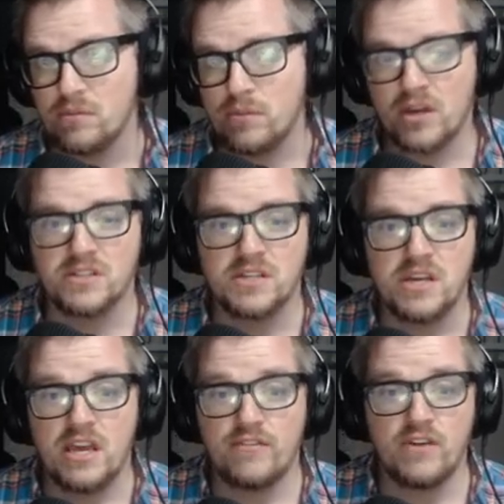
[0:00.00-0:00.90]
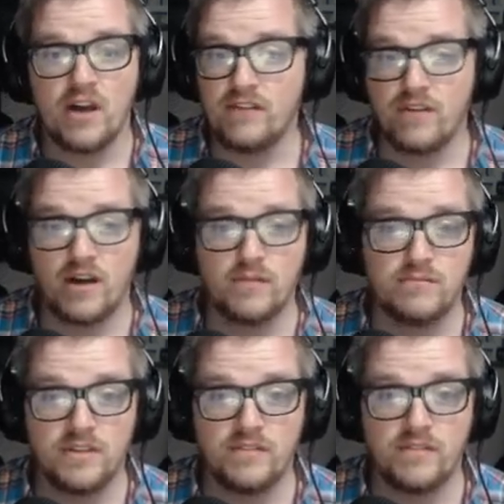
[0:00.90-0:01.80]
because if you if I'm
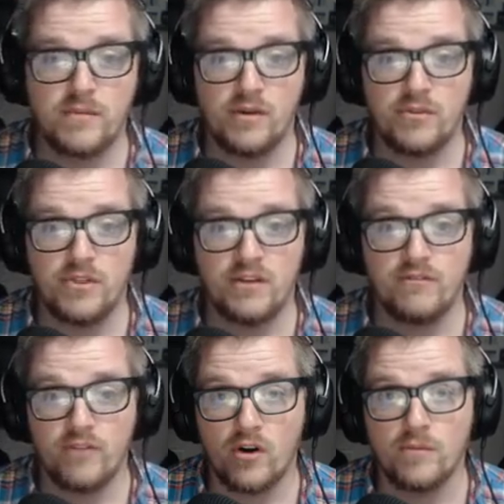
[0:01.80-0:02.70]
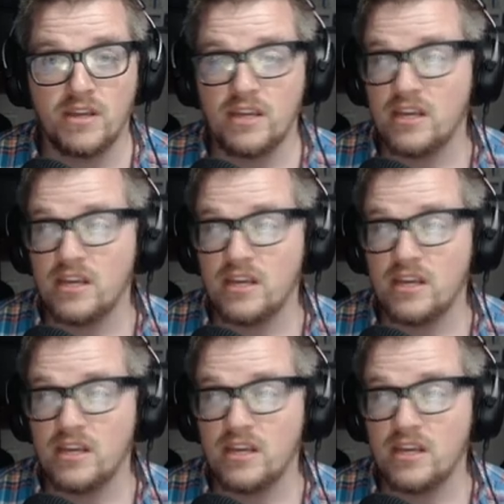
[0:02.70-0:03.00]
if I'm out there farming